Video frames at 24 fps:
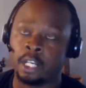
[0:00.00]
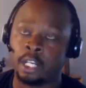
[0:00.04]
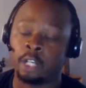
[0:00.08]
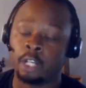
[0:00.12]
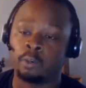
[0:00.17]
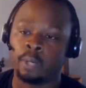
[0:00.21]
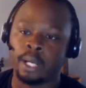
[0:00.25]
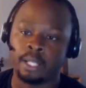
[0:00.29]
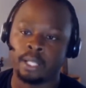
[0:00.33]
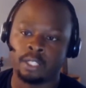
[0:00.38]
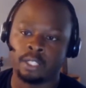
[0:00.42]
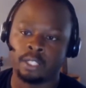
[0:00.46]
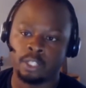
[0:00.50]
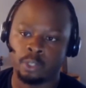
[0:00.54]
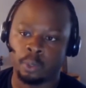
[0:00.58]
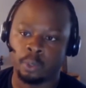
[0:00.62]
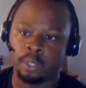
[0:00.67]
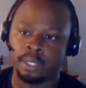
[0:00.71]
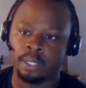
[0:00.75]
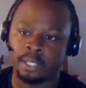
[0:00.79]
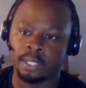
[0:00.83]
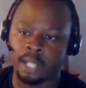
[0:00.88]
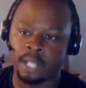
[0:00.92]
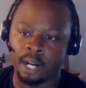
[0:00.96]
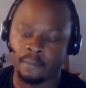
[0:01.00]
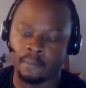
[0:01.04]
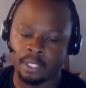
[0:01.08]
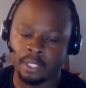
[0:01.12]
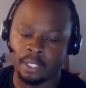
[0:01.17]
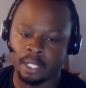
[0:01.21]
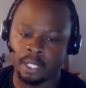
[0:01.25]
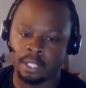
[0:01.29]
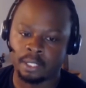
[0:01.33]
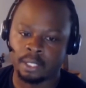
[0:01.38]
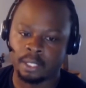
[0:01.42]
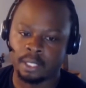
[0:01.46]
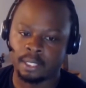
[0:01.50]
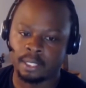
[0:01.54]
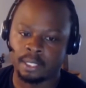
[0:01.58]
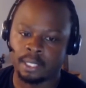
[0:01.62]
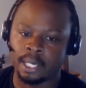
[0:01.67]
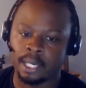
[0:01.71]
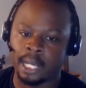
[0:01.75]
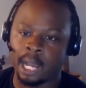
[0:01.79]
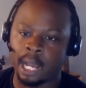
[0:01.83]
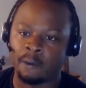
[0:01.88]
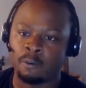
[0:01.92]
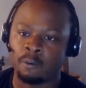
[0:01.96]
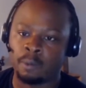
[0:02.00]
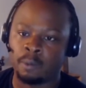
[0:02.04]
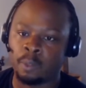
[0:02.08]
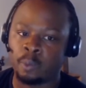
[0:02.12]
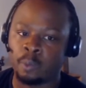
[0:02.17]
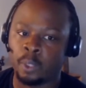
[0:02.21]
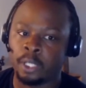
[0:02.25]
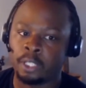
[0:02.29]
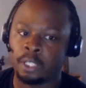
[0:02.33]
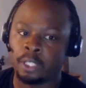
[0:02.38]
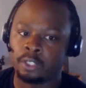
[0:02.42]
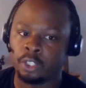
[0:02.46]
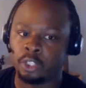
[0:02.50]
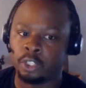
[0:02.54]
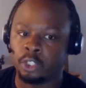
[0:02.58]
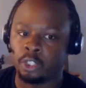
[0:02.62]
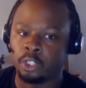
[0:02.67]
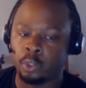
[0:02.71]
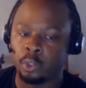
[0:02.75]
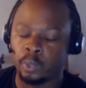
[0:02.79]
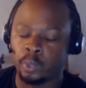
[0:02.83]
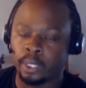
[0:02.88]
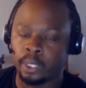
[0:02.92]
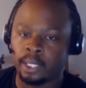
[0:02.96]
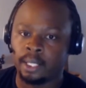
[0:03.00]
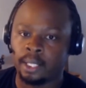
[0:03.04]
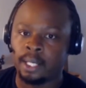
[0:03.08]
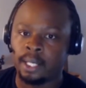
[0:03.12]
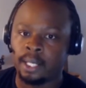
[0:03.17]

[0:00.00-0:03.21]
agreeing to join this conversation is that I would be willing to do it